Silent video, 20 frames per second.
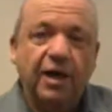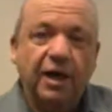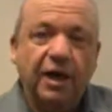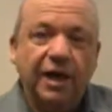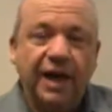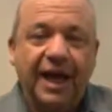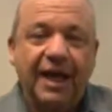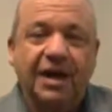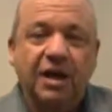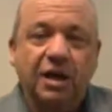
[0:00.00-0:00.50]

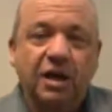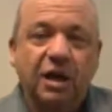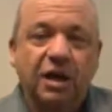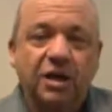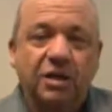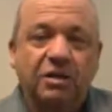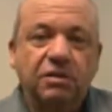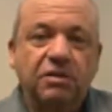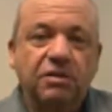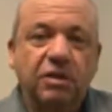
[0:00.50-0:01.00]

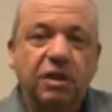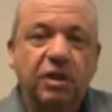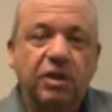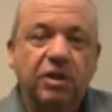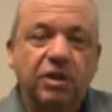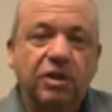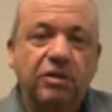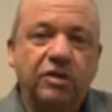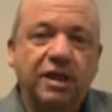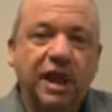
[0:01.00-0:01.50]
Canada,
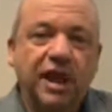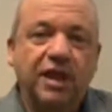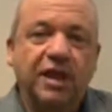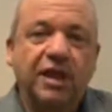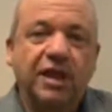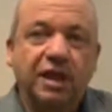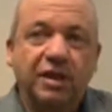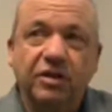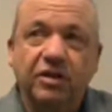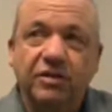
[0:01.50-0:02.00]
United
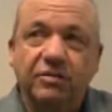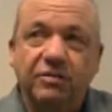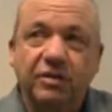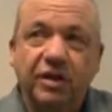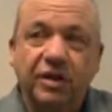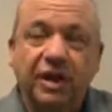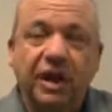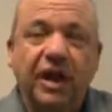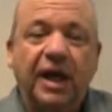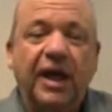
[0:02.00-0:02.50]
Kingdom,
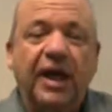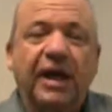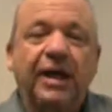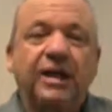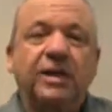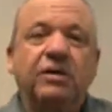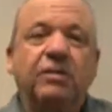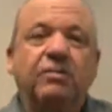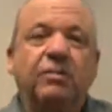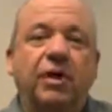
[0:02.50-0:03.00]

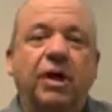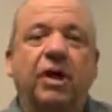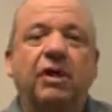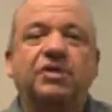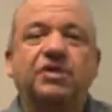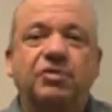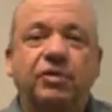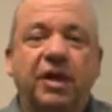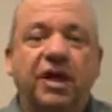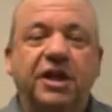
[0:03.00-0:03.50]
and
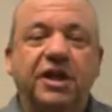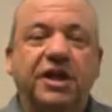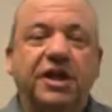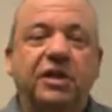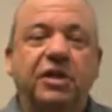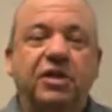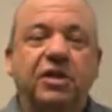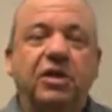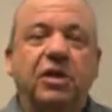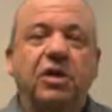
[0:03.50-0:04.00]
Australia.